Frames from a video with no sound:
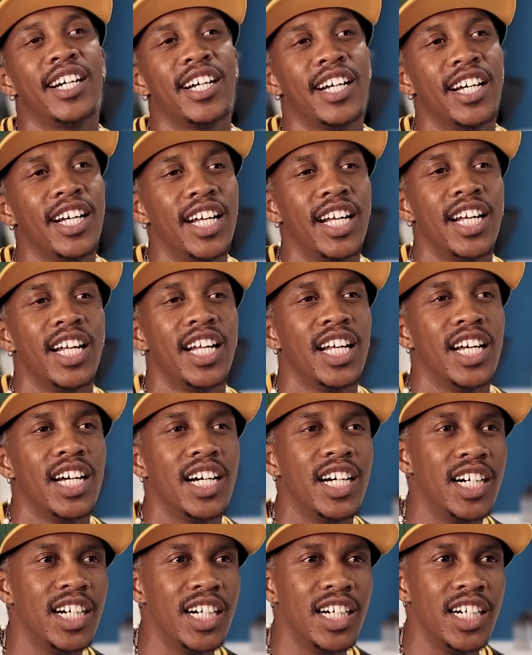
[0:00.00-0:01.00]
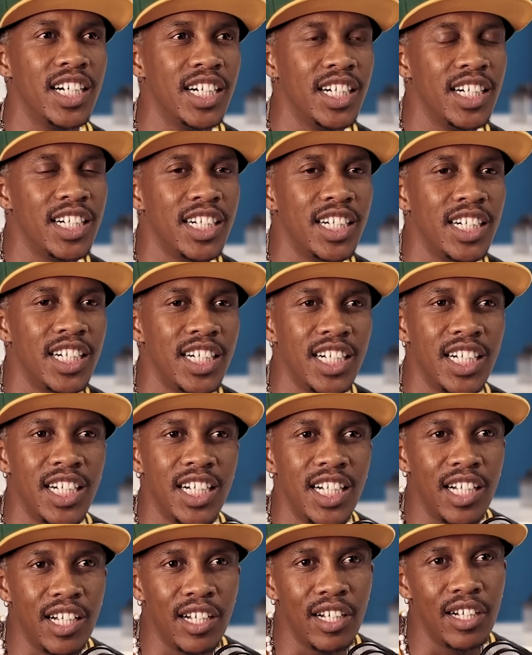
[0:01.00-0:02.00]
Yeah. Uh,
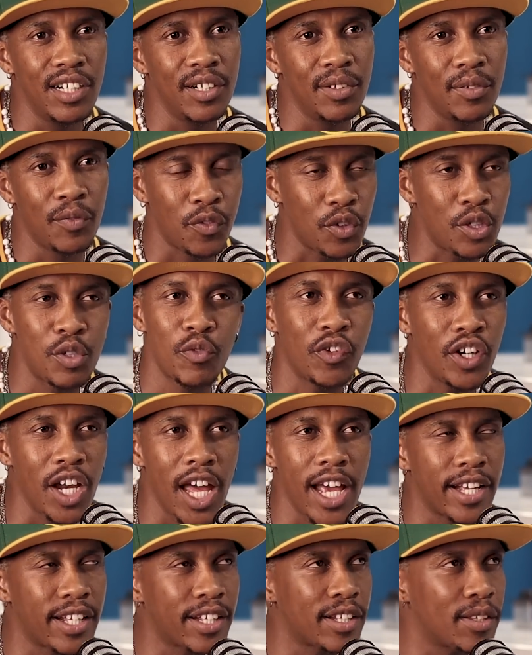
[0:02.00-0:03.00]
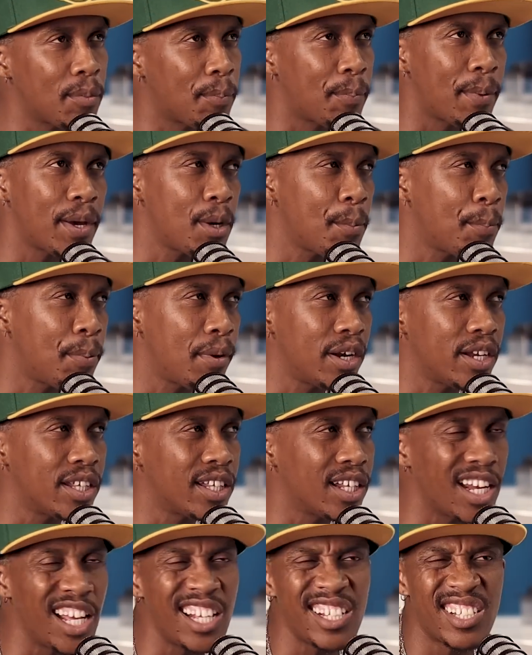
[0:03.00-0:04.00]
uh, for, for like the better part
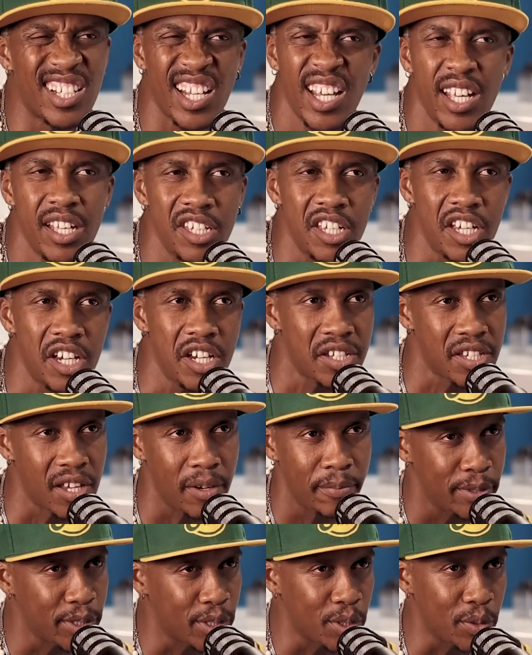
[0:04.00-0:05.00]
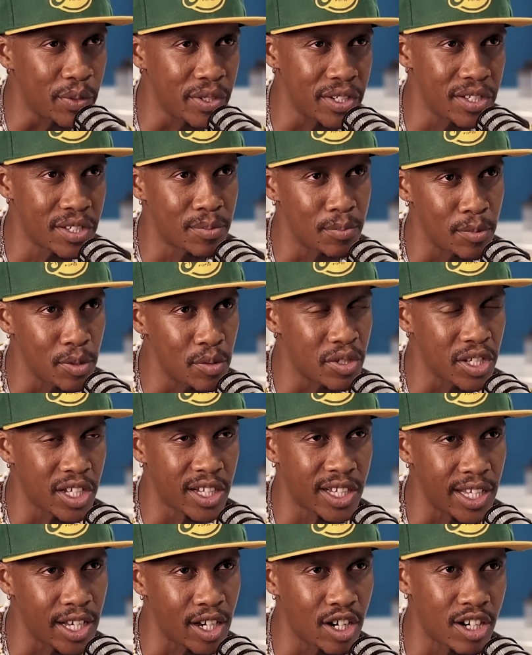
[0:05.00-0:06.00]
of the last 10 years, I've been doing this
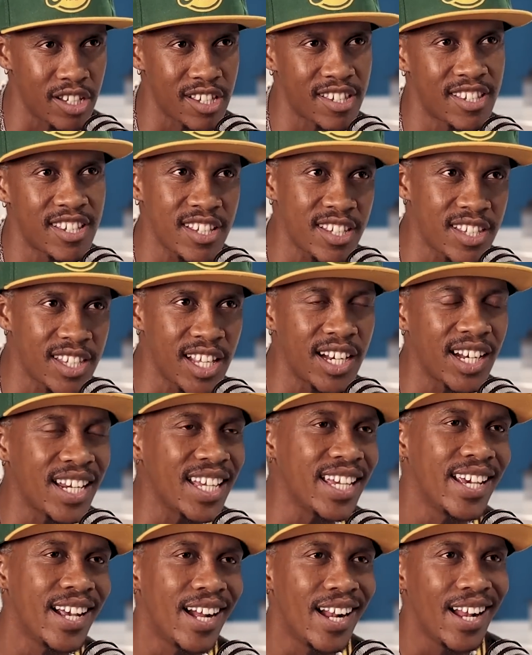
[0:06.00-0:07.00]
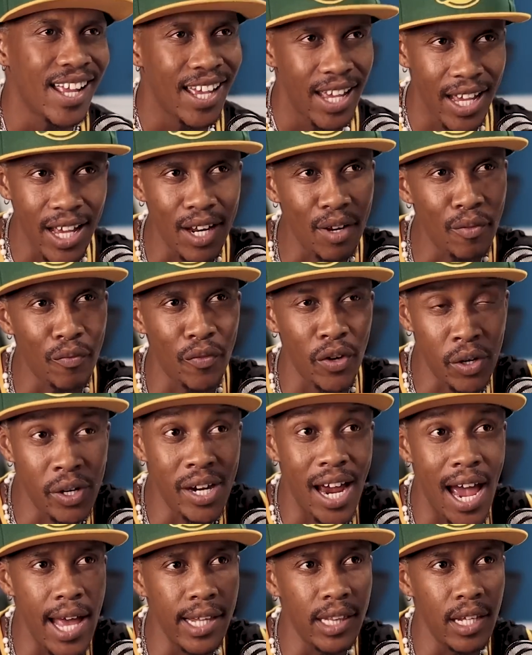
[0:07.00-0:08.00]
music thing consistently right. at a
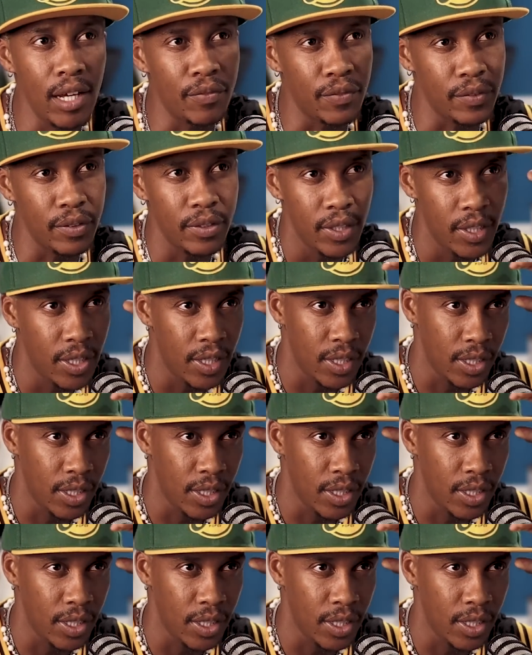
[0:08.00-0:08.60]
very high level.